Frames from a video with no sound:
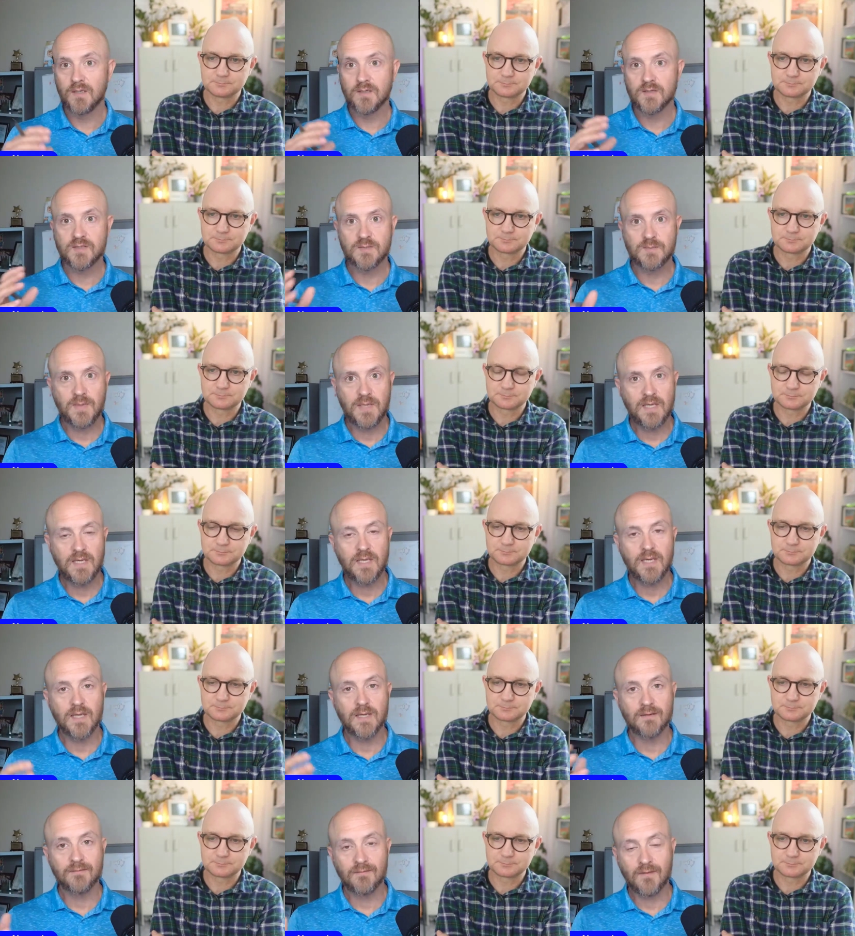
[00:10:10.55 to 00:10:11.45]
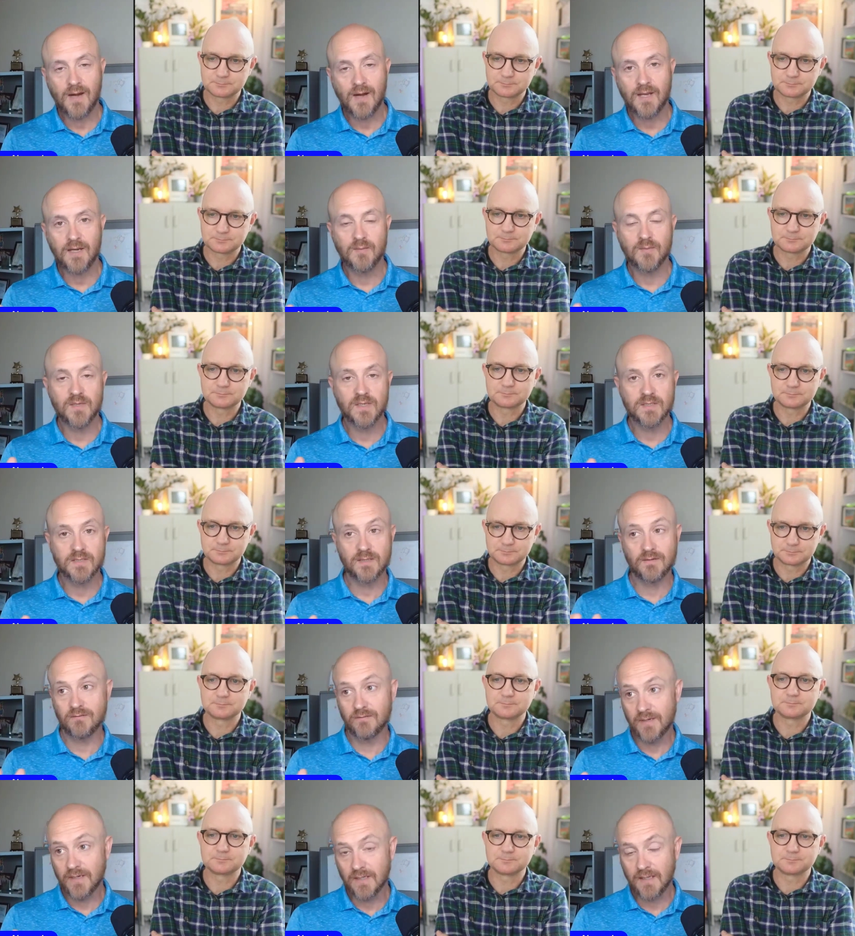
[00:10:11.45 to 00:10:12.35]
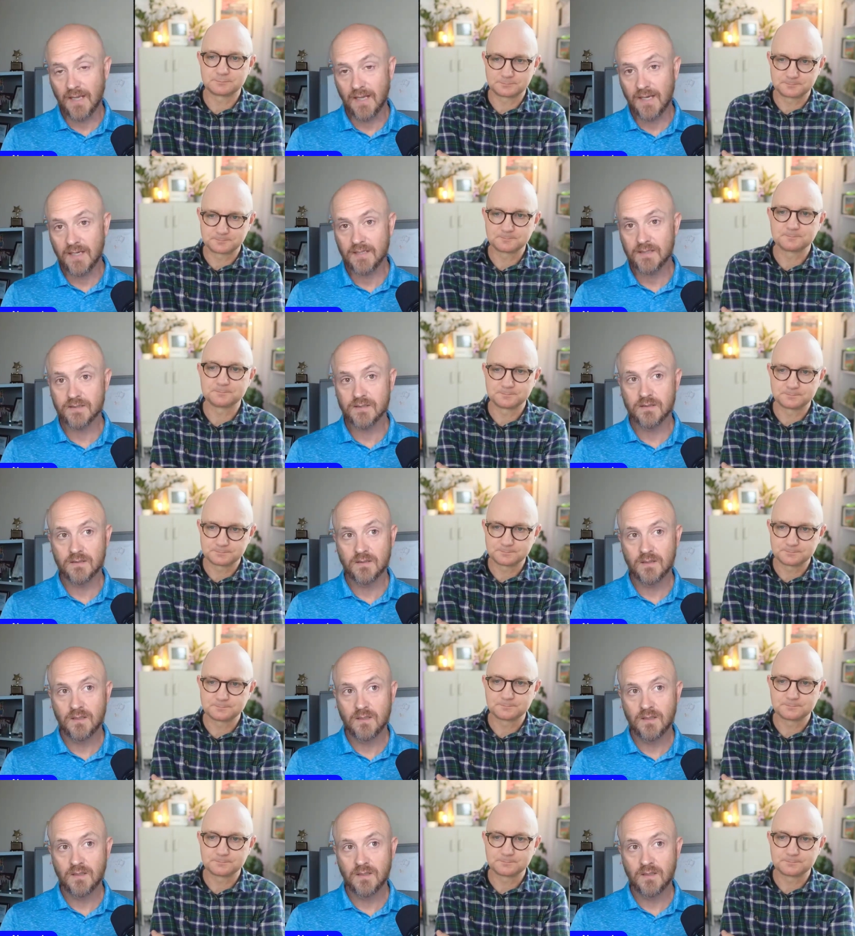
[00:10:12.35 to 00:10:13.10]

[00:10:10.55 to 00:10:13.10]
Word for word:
Speaker 1: speaking and writing because they realize,